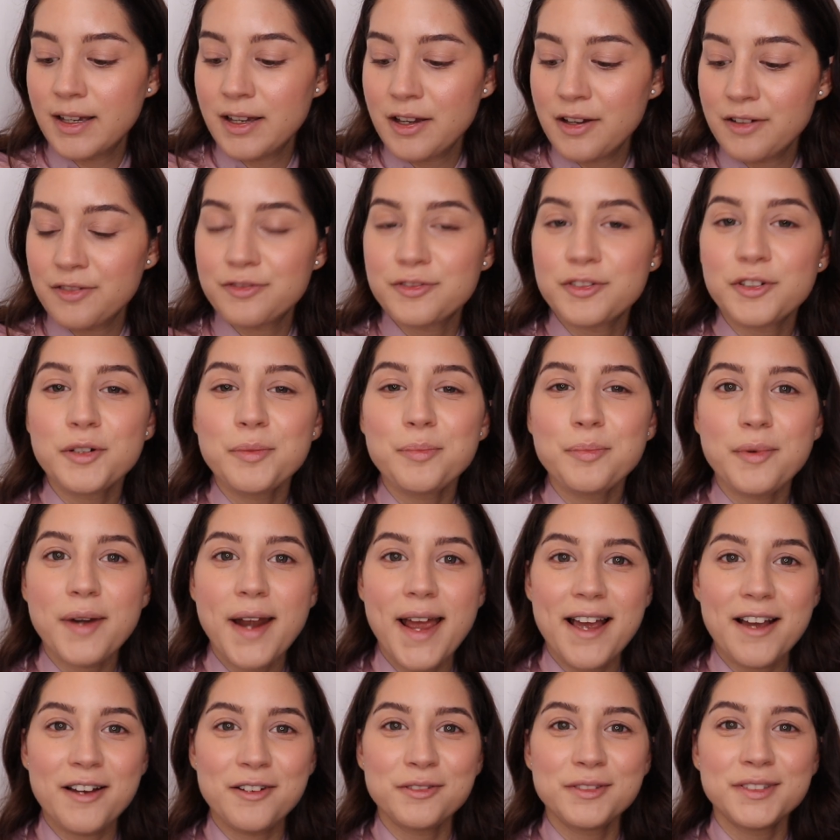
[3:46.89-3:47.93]
For
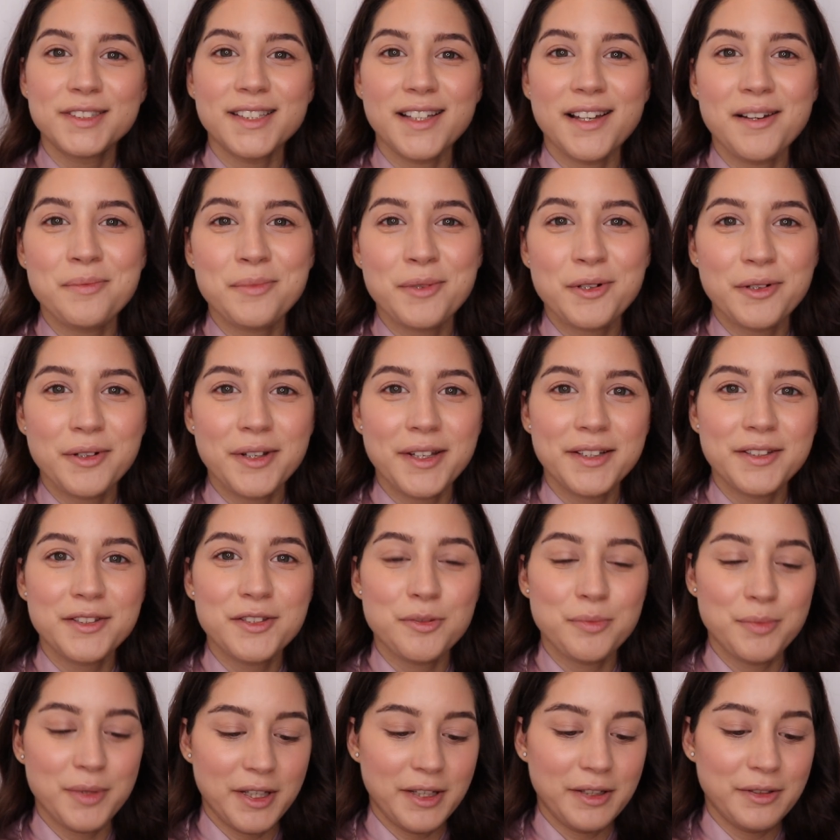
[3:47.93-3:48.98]
brows, I'm going
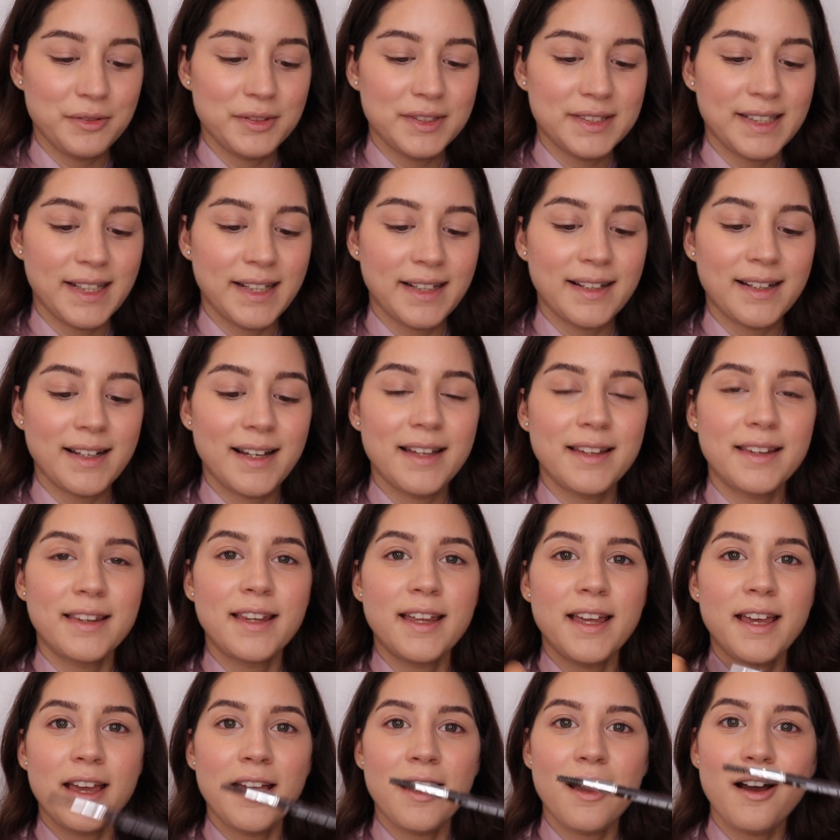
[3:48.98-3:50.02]
to be using
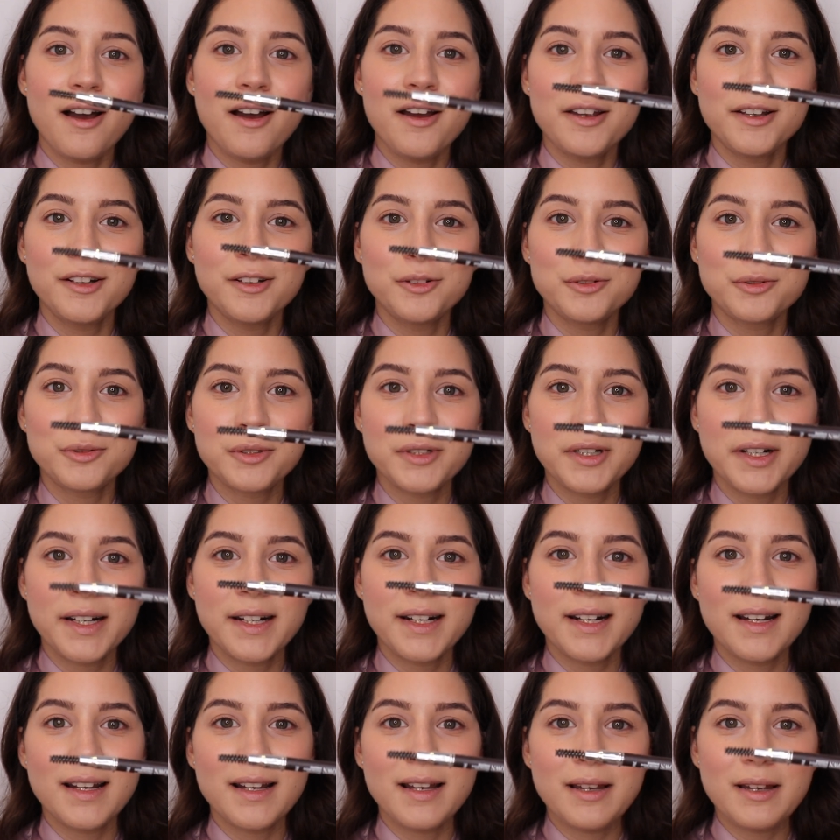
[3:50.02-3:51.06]
the
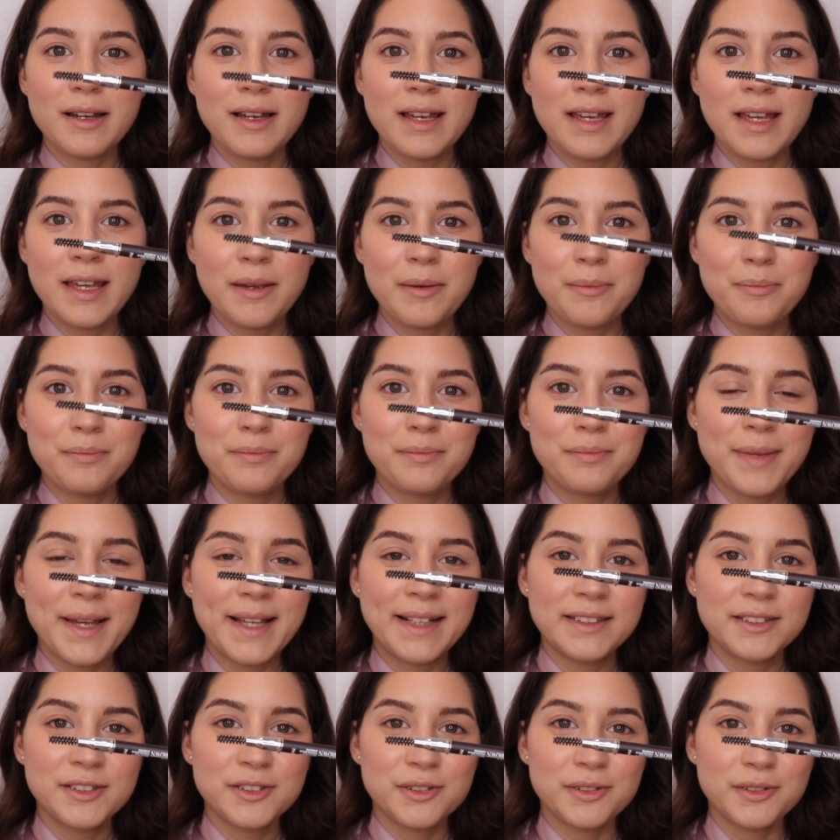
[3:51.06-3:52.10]
Eylure
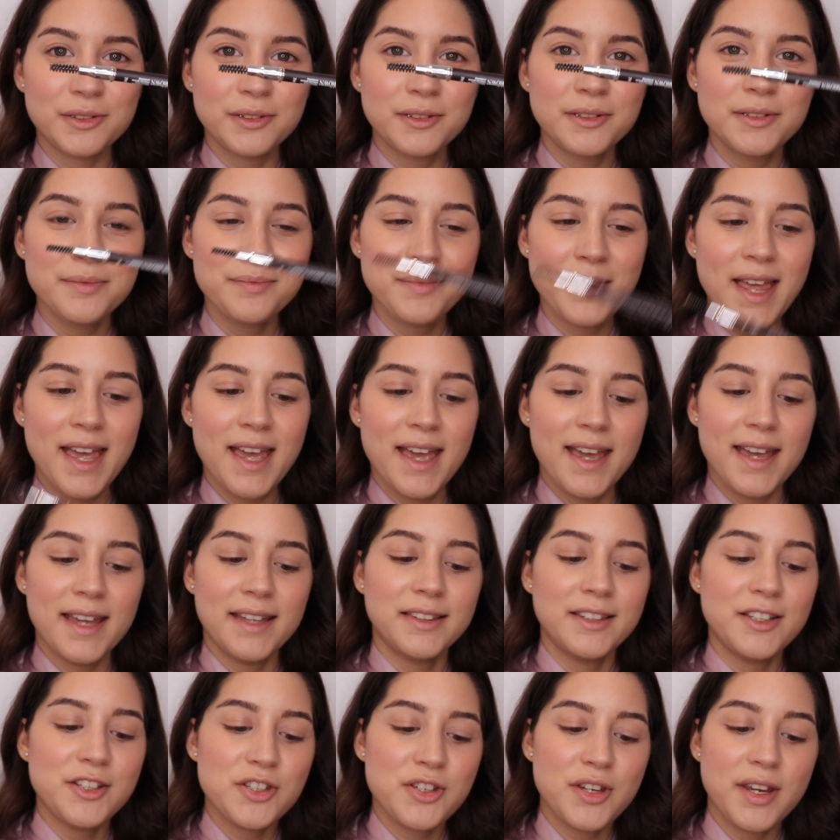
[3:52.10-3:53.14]
pencil
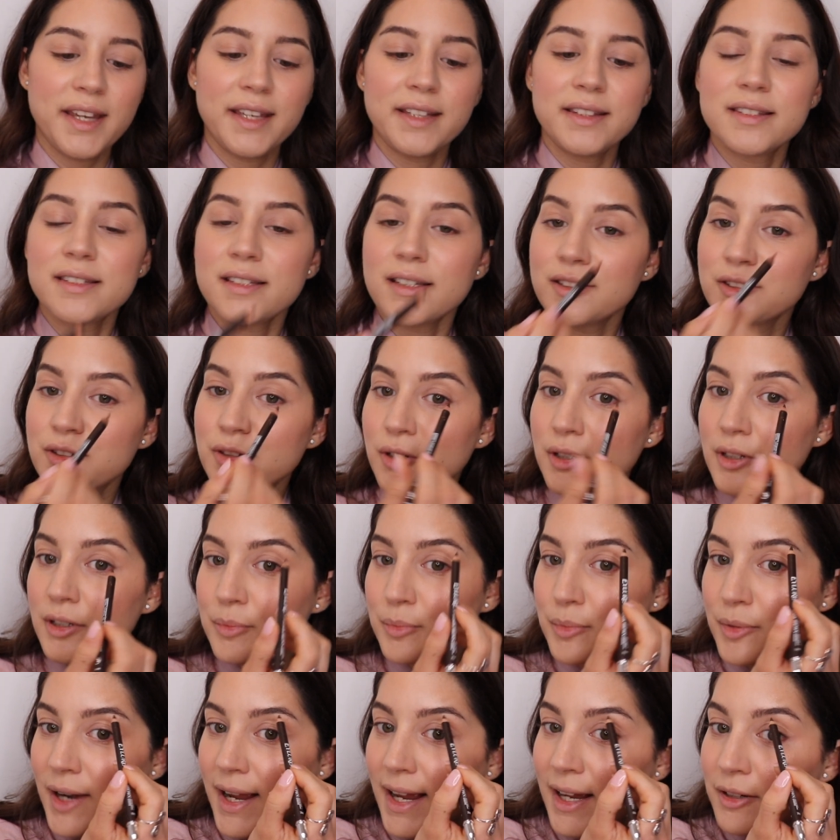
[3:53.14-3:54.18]
in the shade
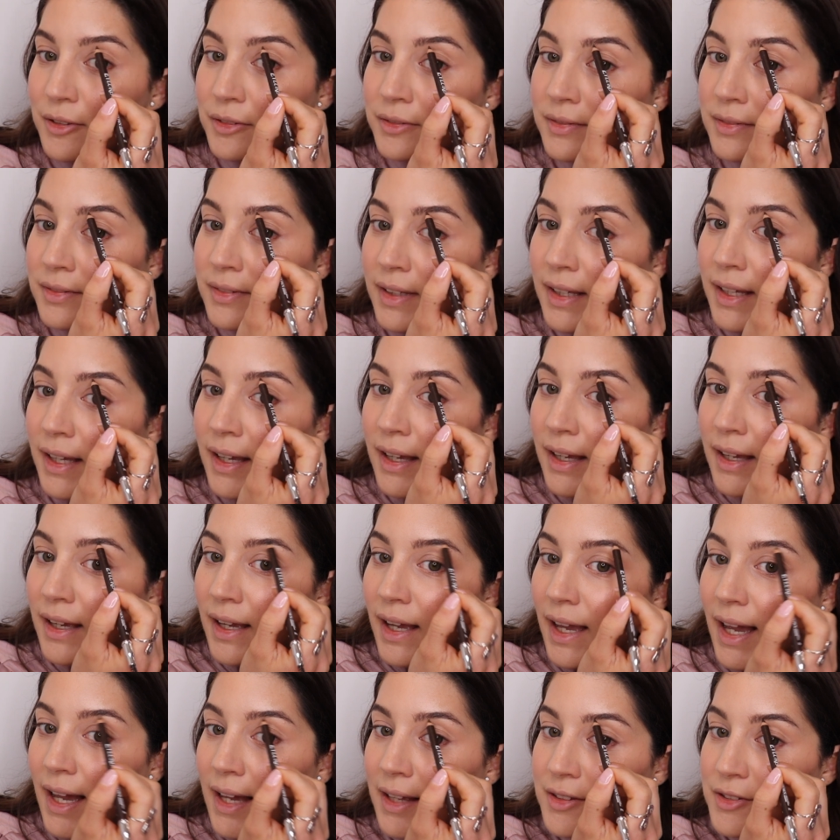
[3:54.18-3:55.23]
Dark Brown,
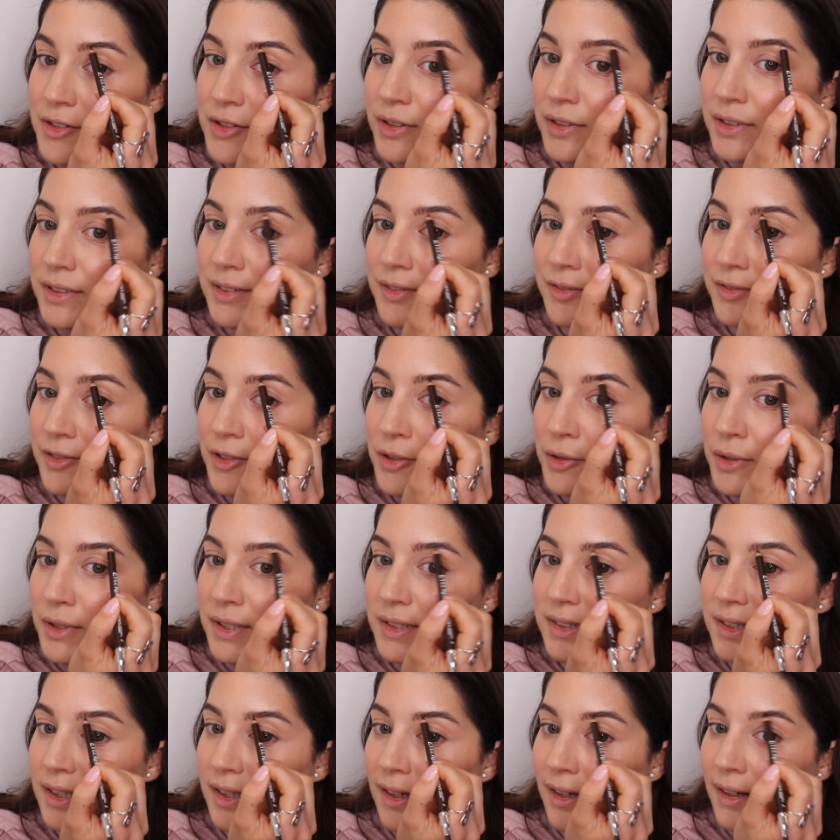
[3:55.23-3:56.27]
and just
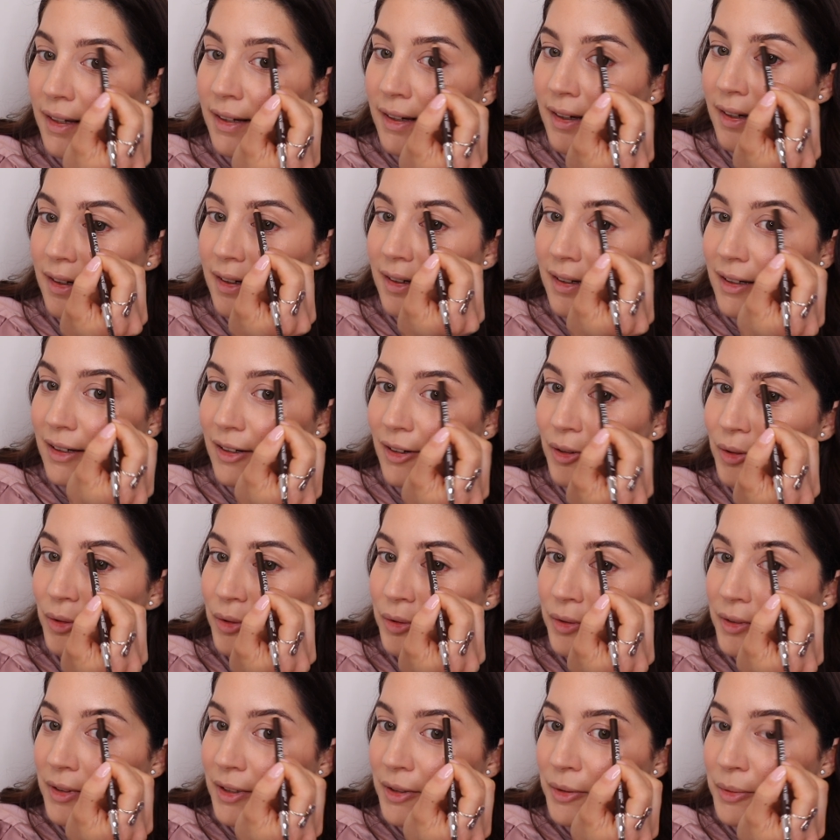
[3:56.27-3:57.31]
focusing
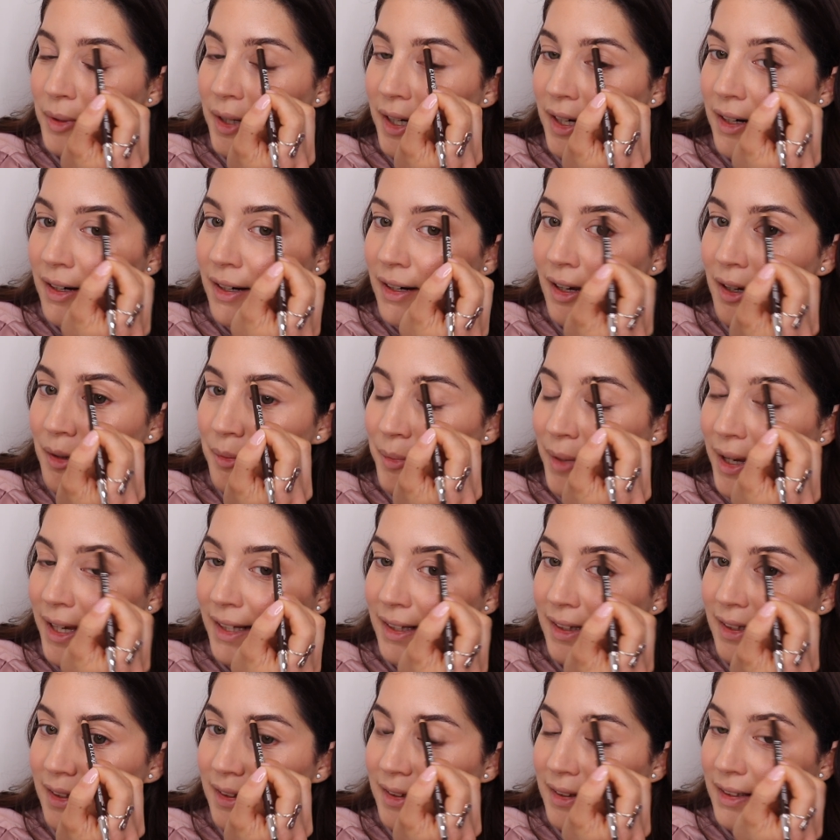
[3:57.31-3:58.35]
only where I
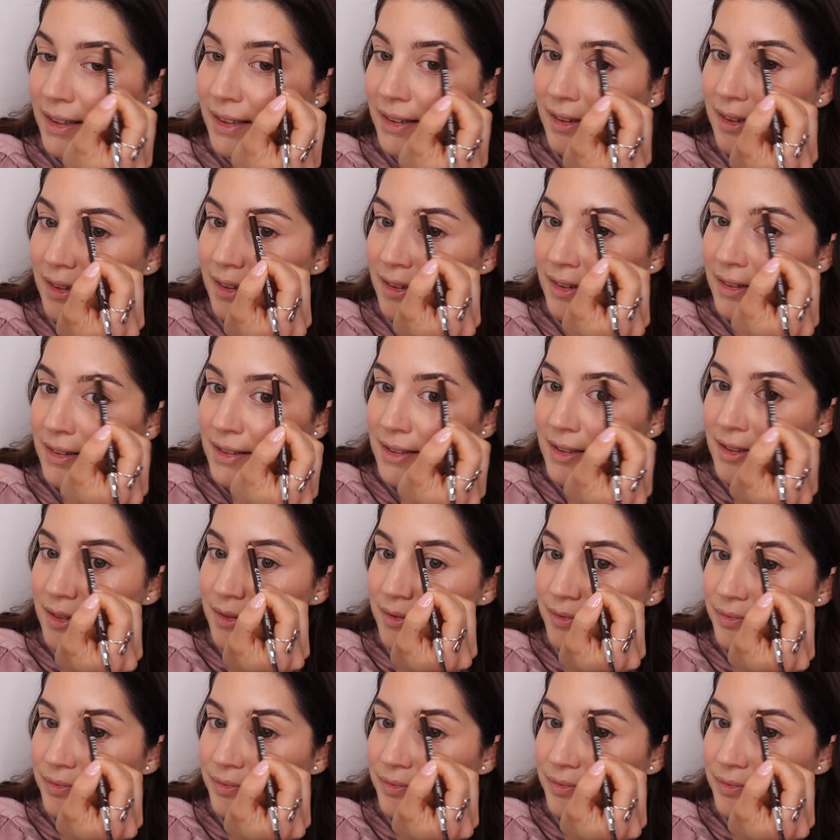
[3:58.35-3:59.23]
mainly need it,